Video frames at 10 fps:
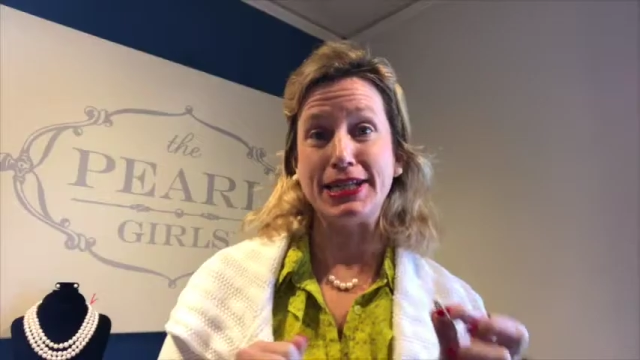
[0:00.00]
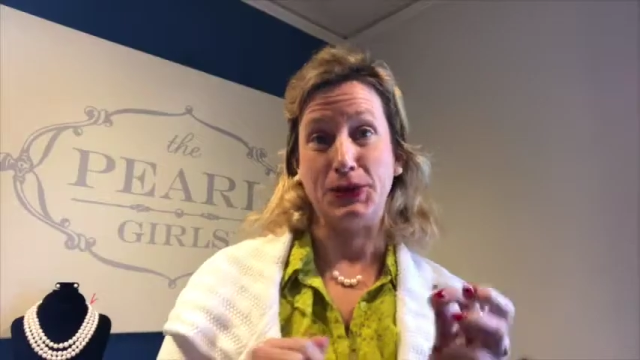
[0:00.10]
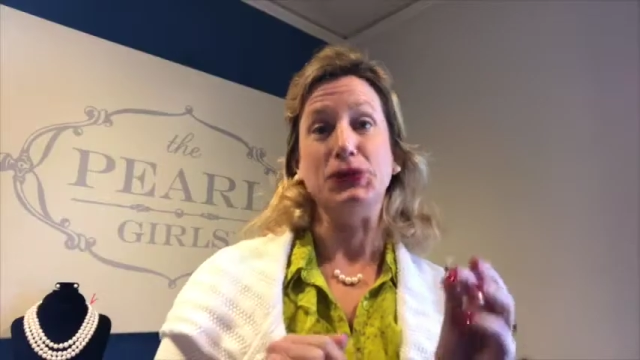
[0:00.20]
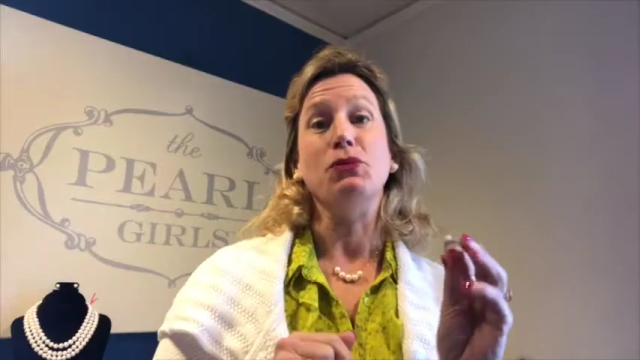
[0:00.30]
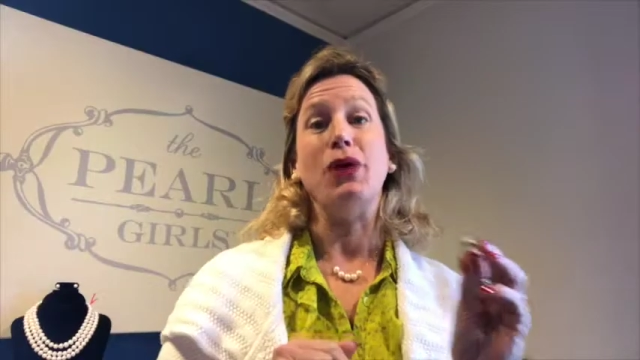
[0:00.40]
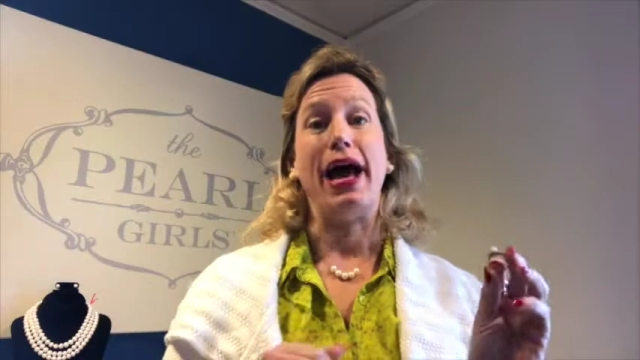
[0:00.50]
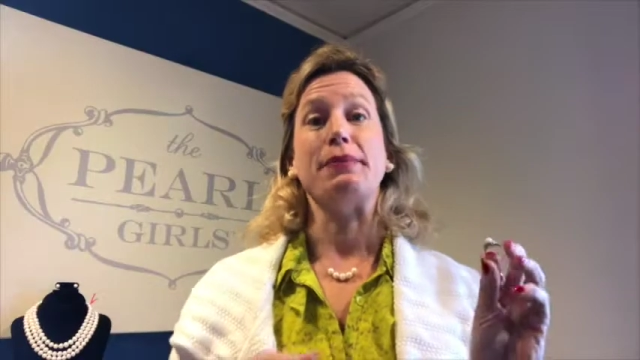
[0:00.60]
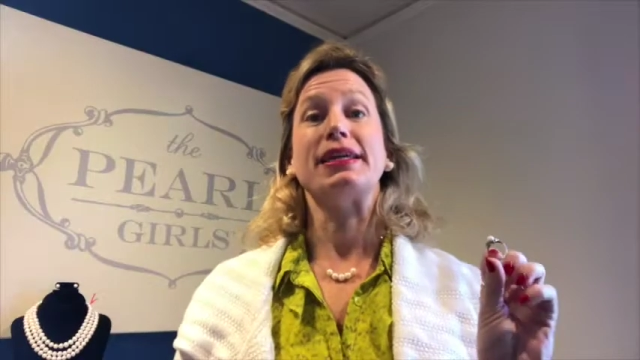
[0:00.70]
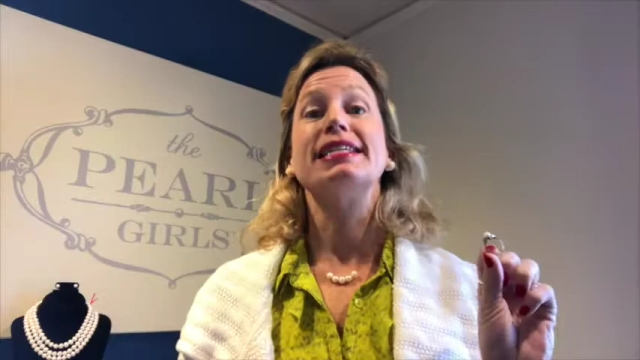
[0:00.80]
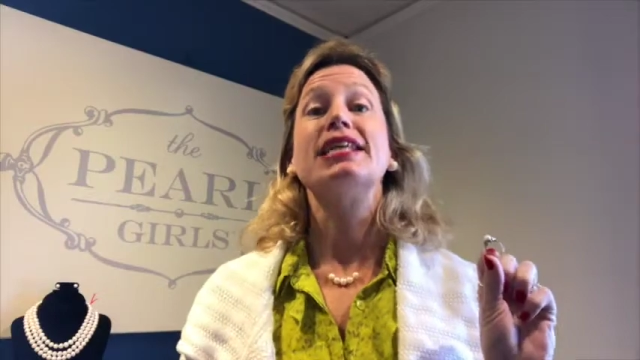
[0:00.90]
tell you why,
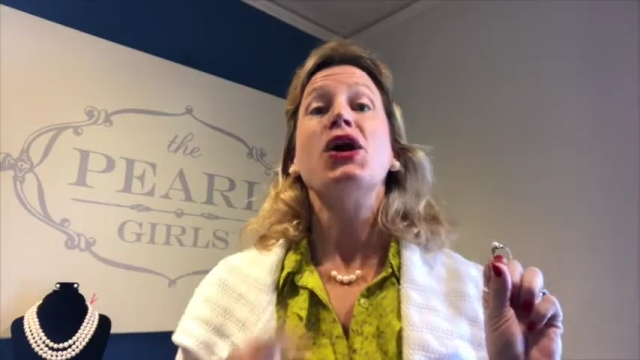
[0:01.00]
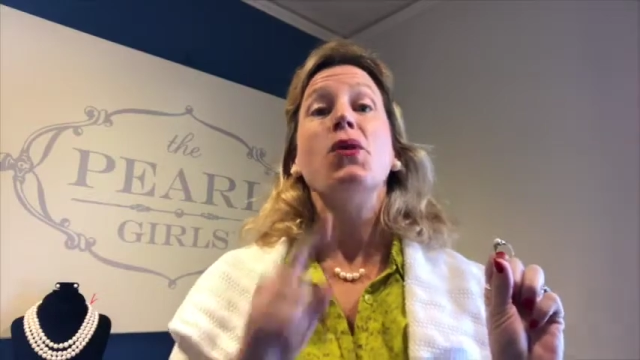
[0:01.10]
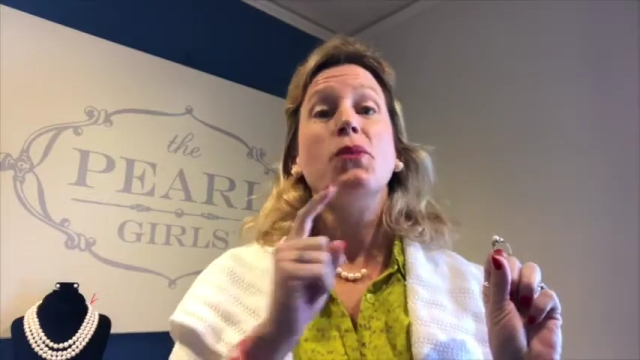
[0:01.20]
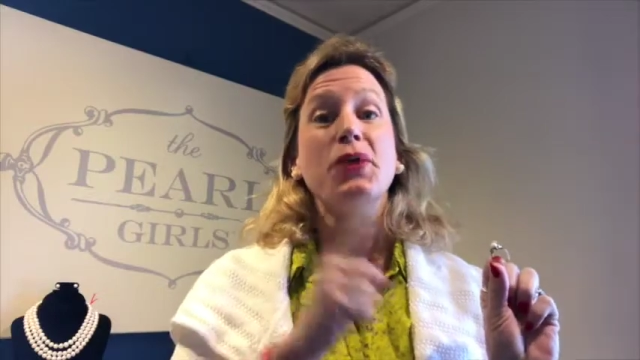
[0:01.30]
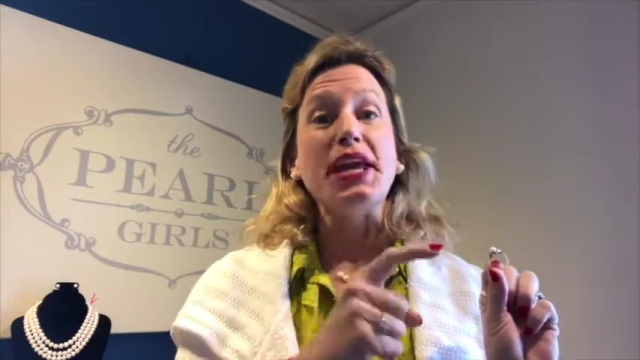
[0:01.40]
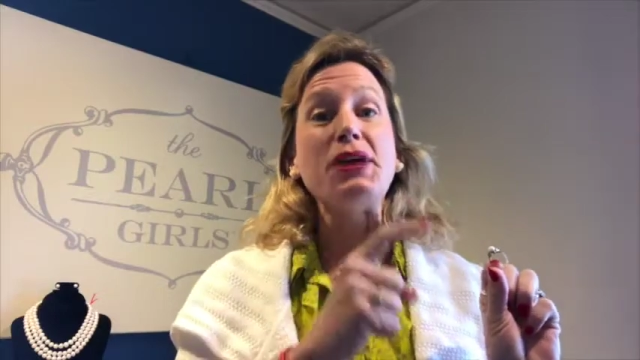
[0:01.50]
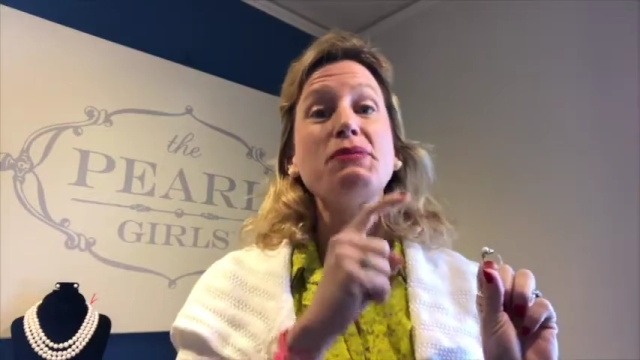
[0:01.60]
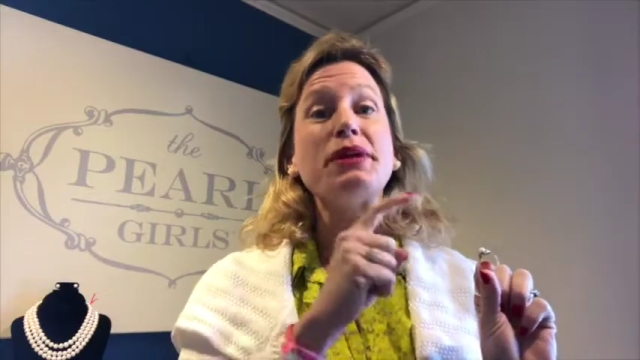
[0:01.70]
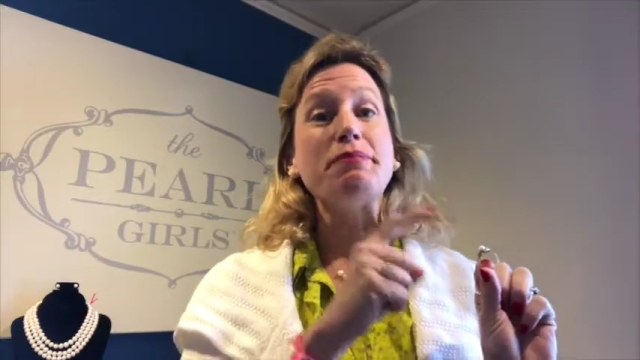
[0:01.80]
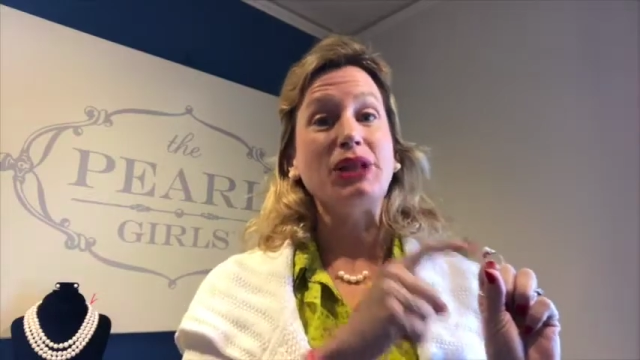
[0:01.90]
because we
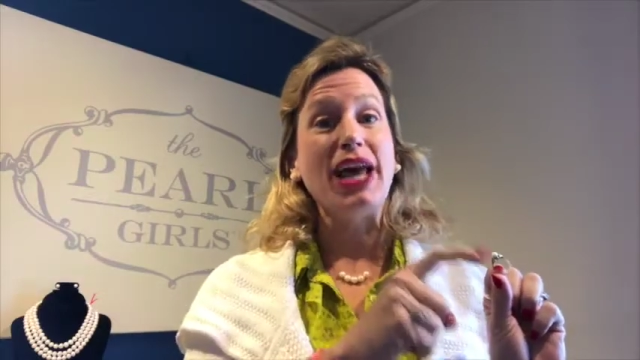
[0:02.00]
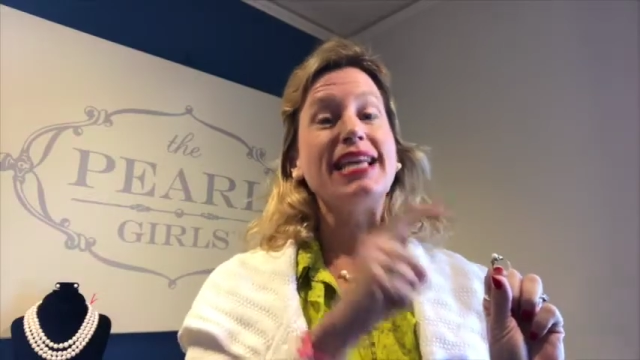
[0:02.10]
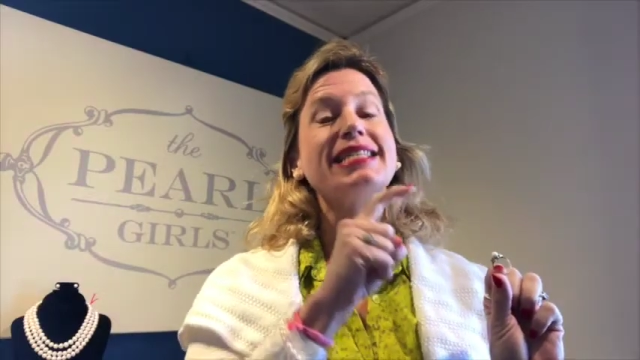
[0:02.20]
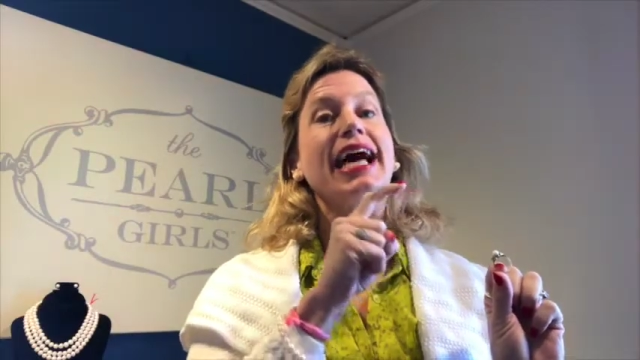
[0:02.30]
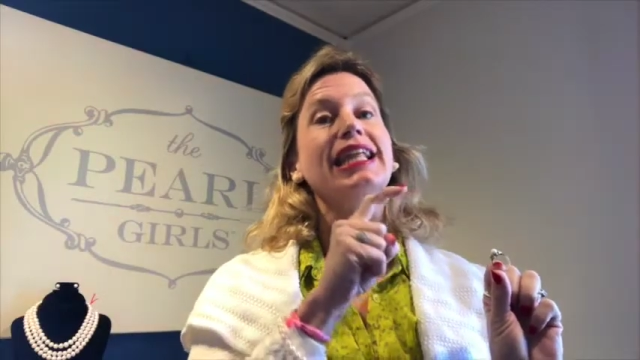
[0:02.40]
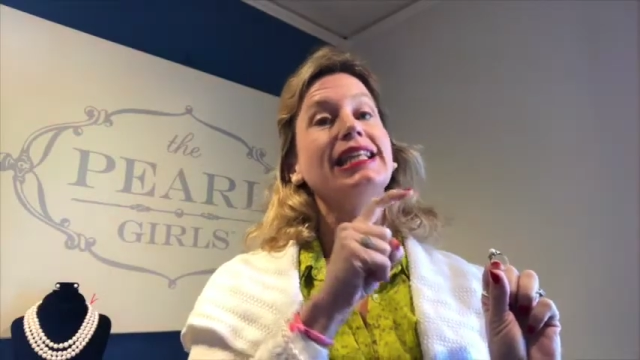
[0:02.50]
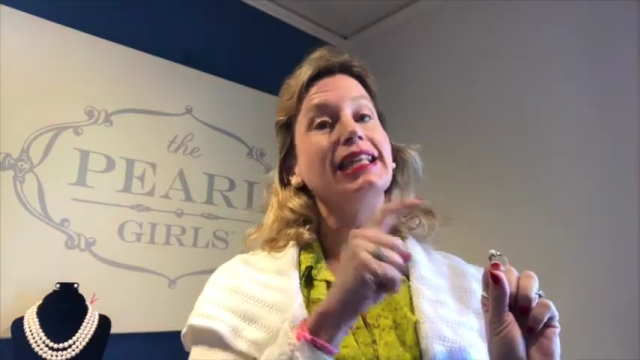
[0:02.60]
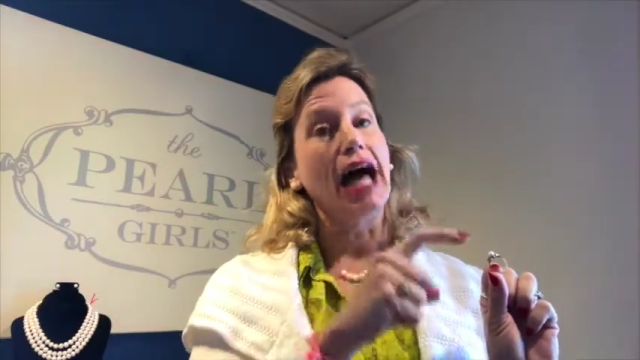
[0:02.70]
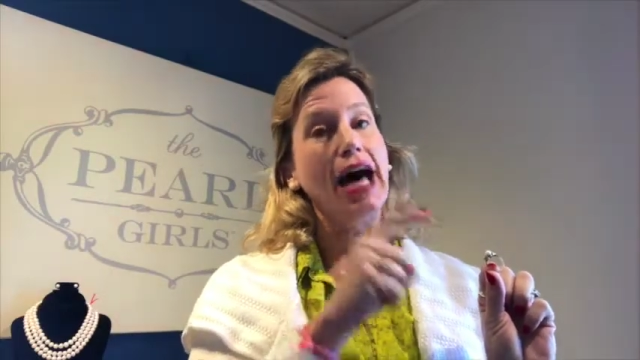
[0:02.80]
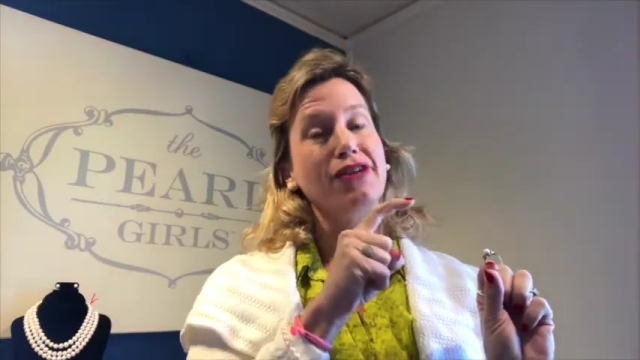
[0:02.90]
replace a
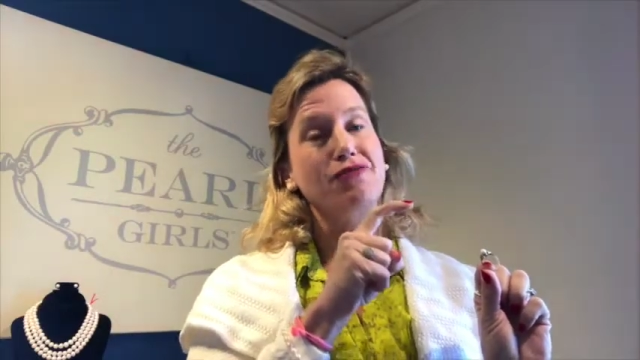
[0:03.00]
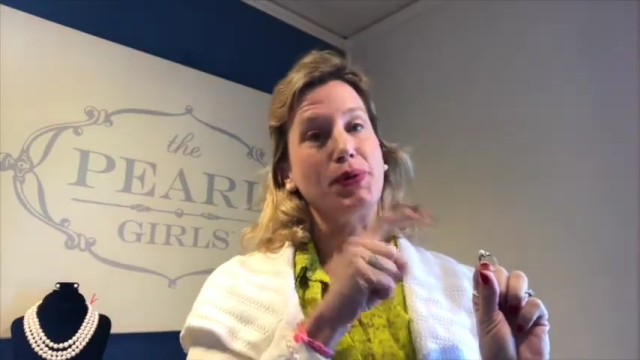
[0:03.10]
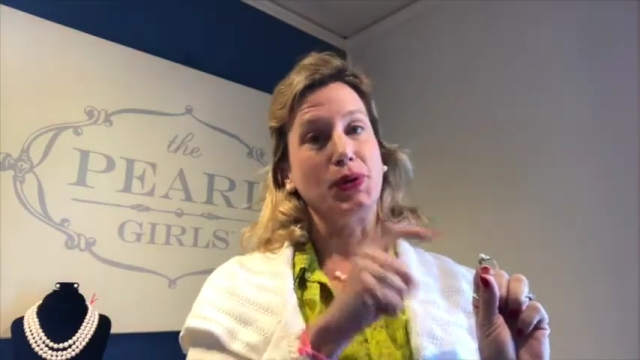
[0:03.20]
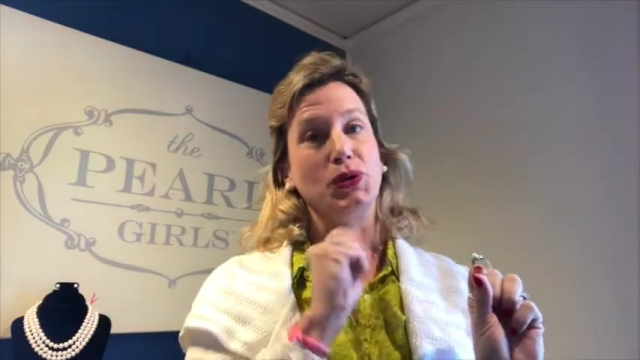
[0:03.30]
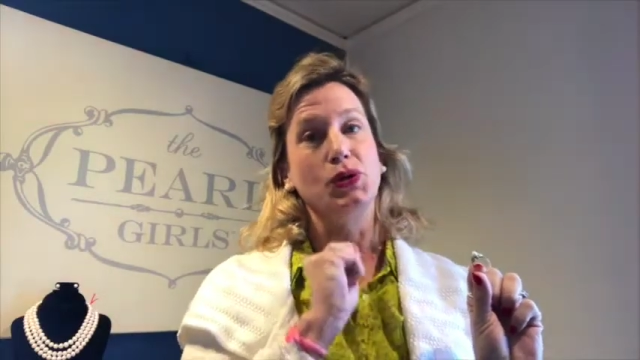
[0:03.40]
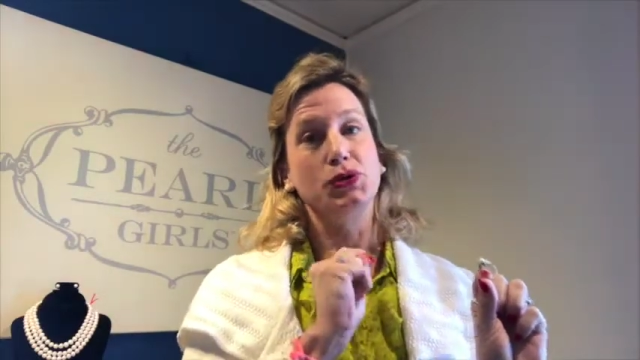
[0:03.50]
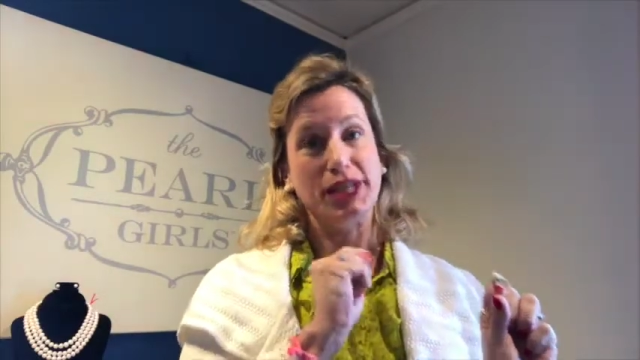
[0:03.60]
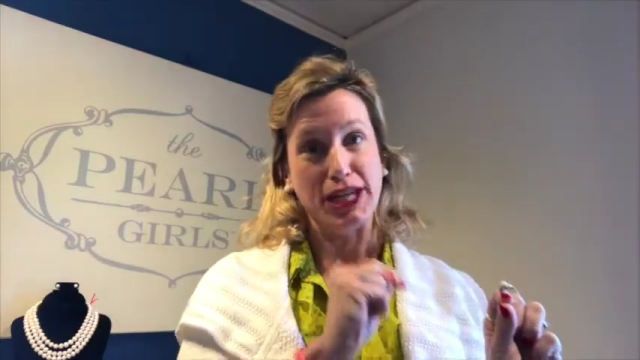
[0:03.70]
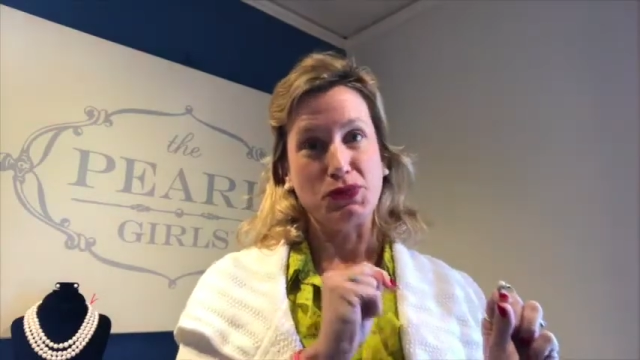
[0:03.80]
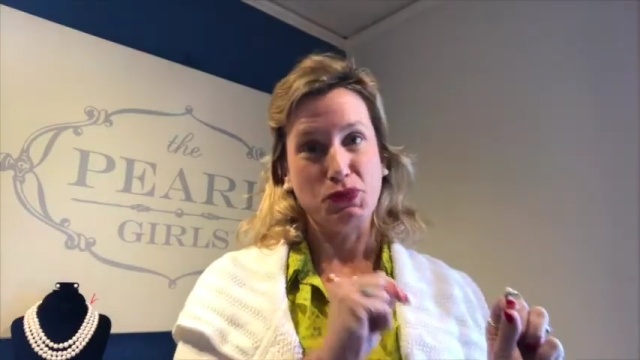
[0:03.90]
lot of pearls
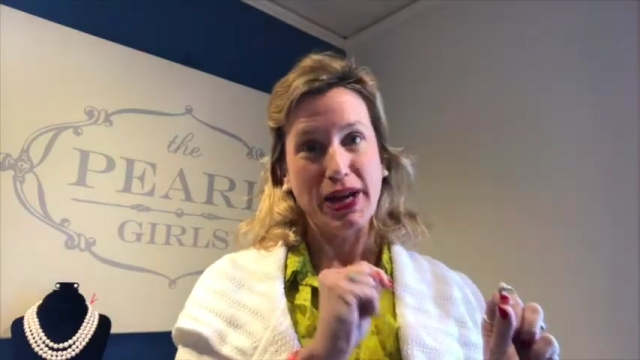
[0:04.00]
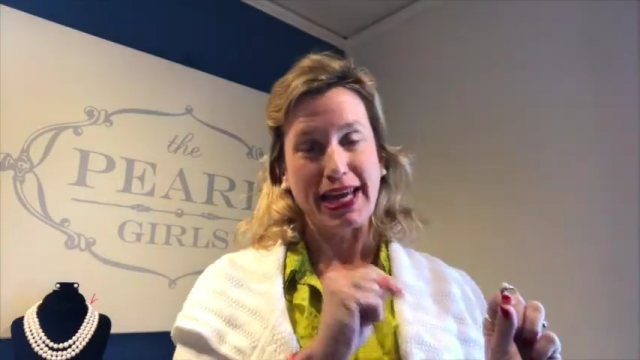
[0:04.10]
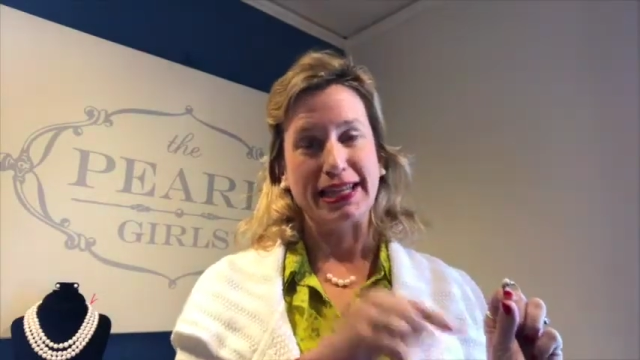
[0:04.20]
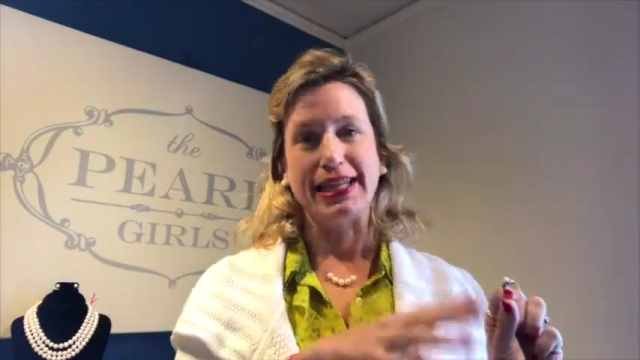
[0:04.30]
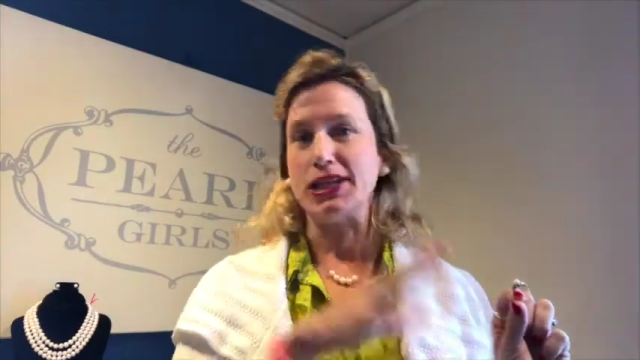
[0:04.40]
in rings.